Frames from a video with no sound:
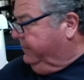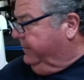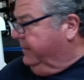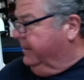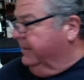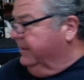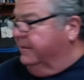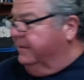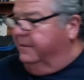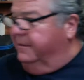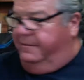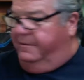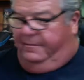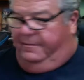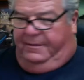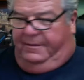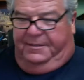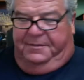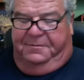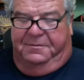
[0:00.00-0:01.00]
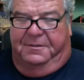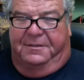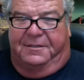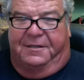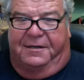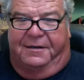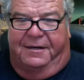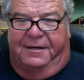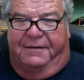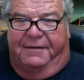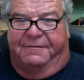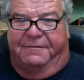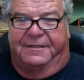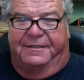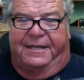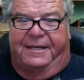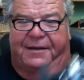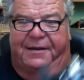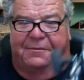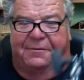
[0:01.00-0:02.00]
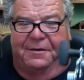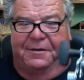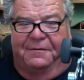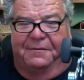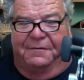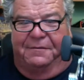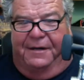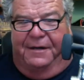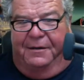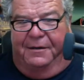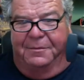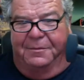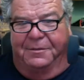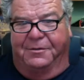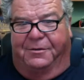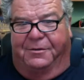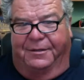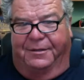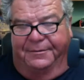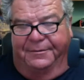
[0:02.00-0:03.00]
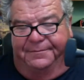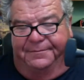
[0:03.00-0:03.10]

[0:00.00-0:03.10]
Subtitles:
this was our everyday reel for albacore.